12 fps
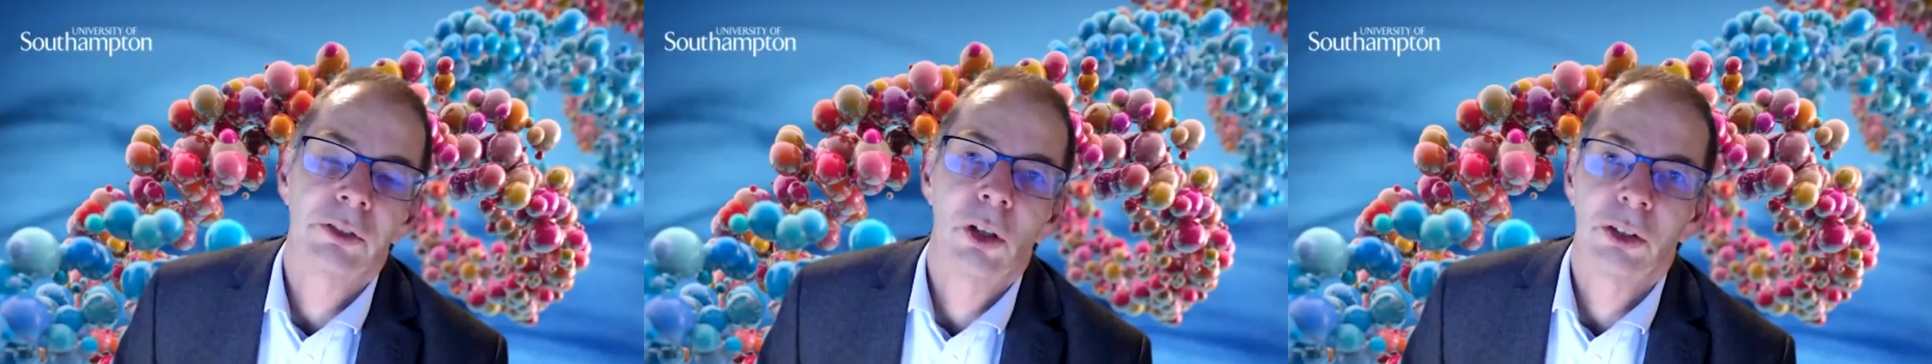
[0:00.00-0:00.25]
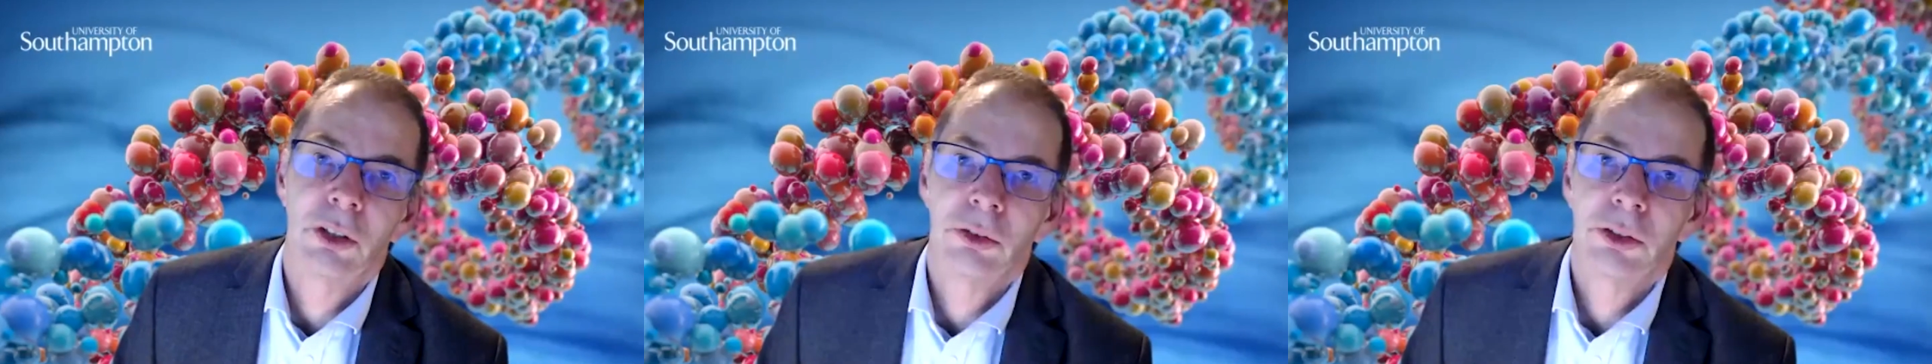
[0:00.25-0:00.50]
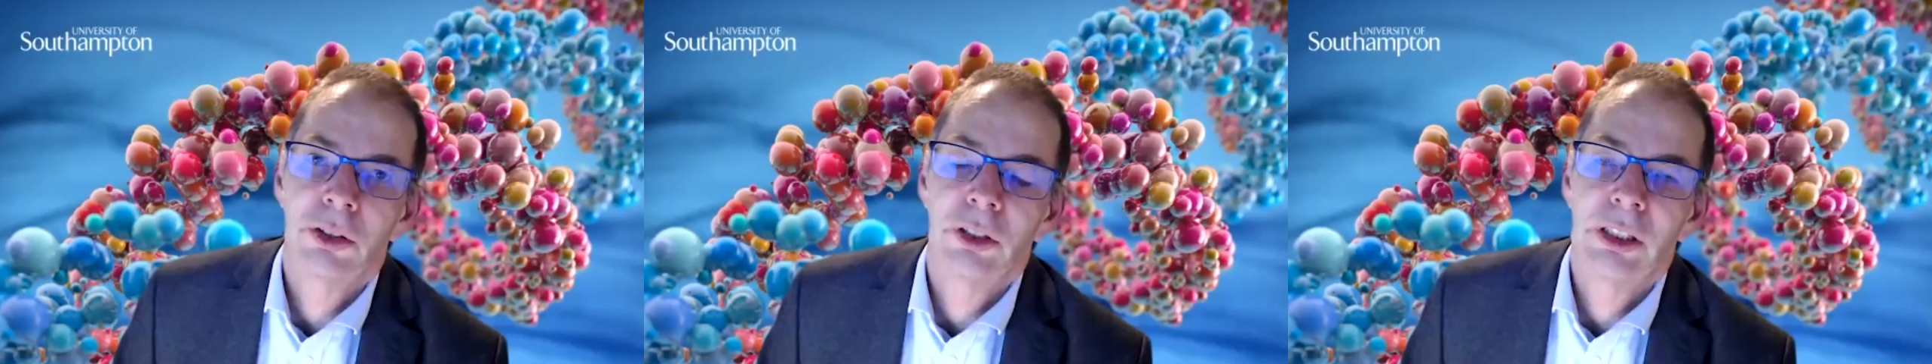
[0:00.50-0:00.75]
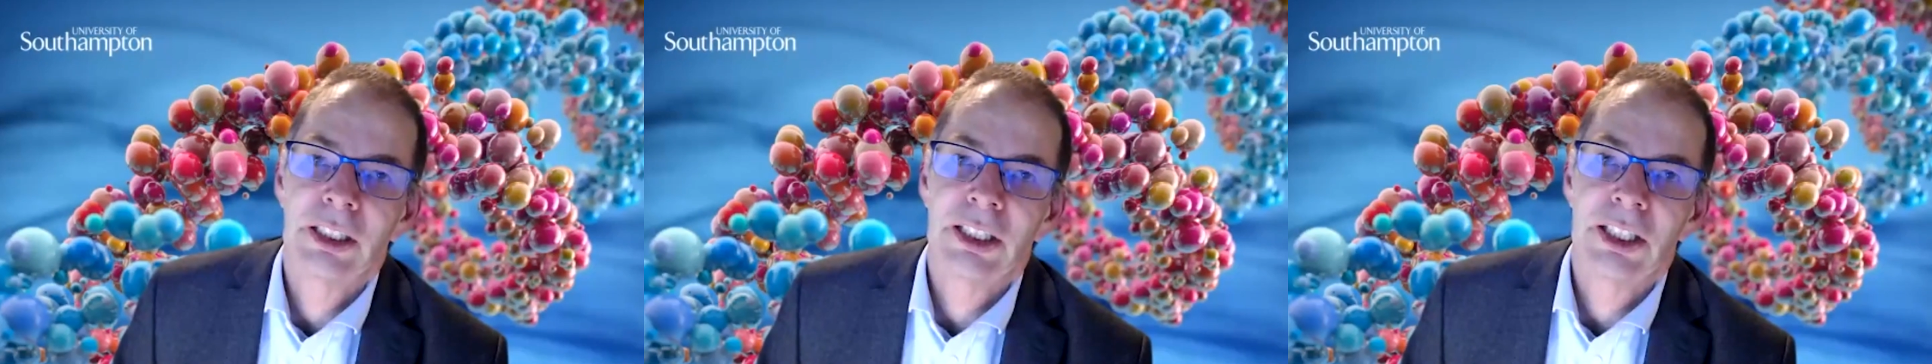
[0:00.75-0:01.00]
gone on to
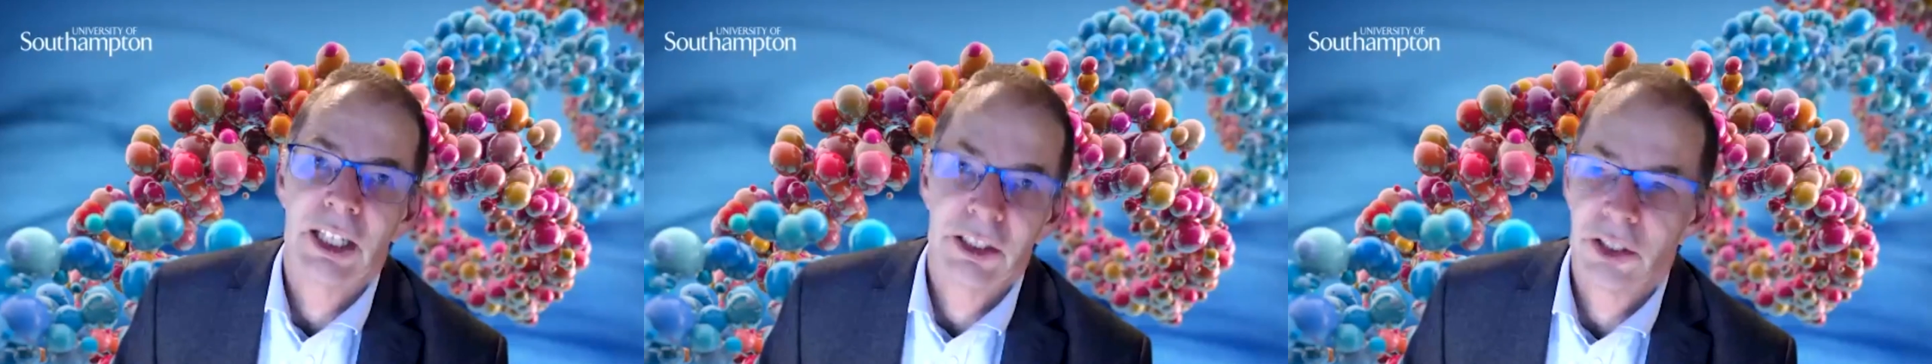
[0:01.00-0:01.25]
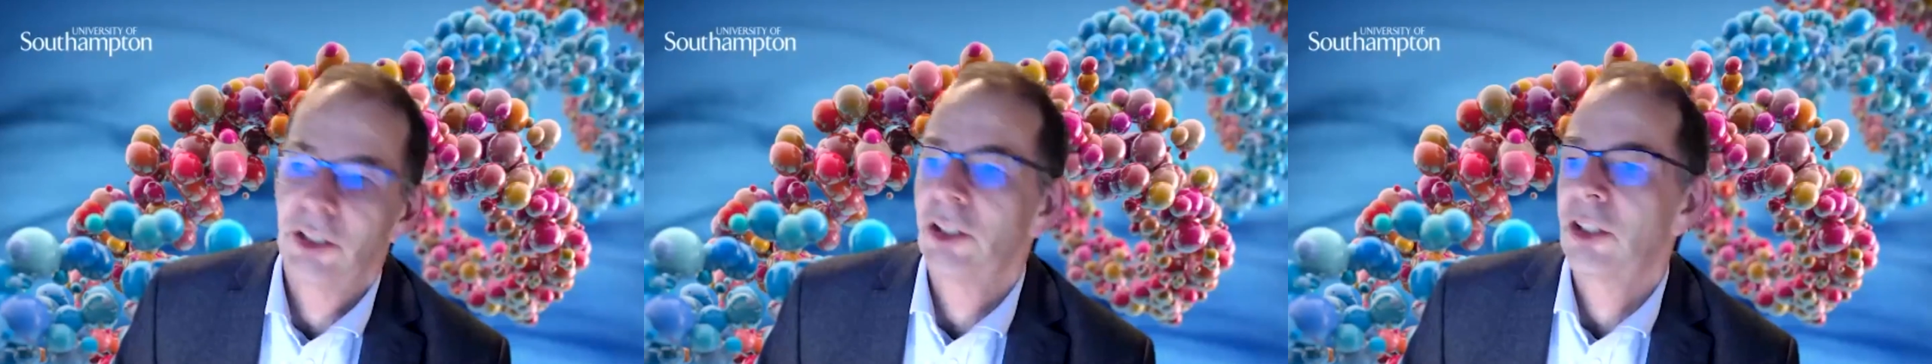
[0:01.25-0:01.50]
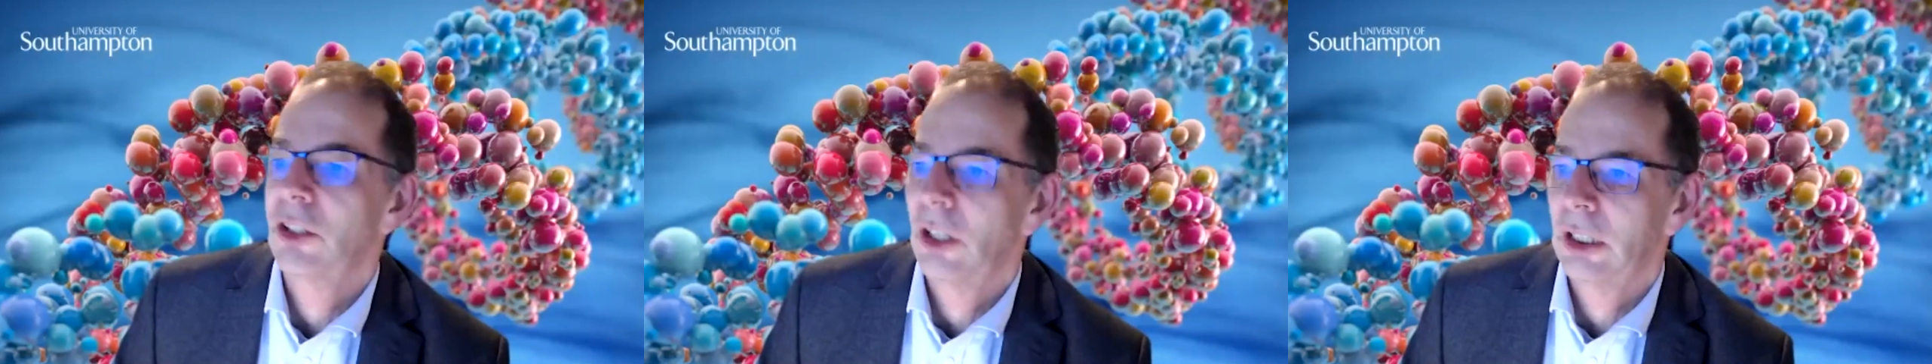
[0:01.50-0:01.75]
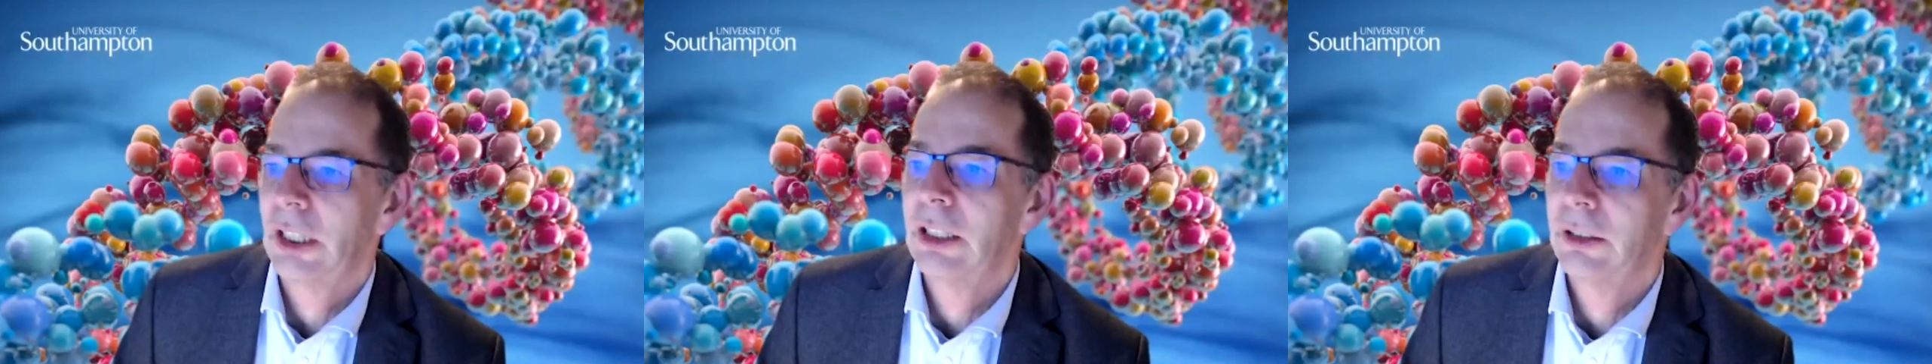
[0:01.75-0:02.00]
an extension
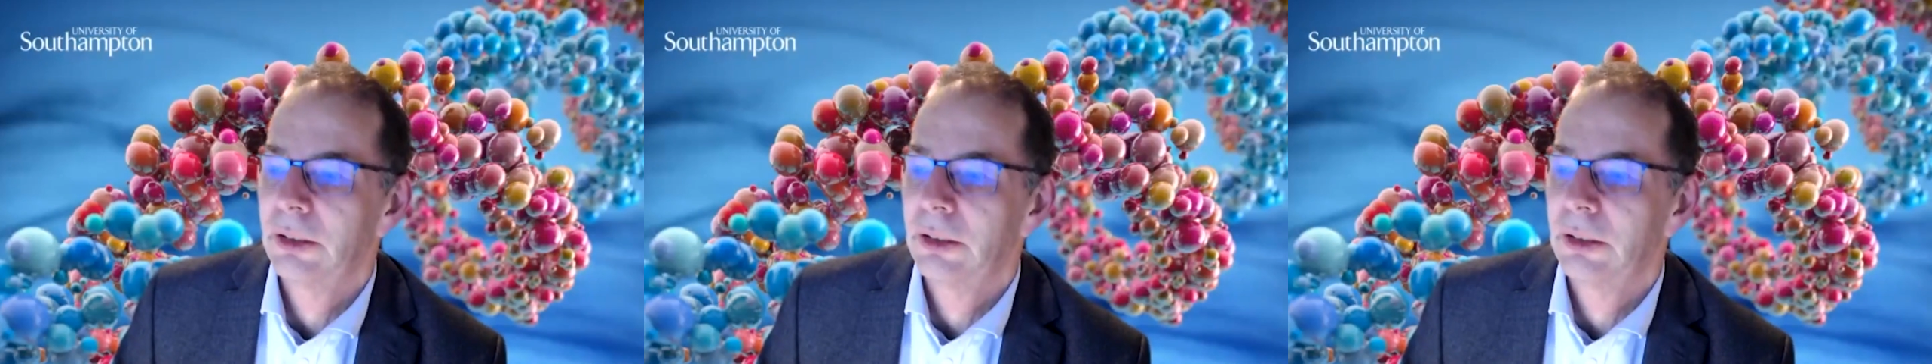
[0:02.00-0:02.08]
study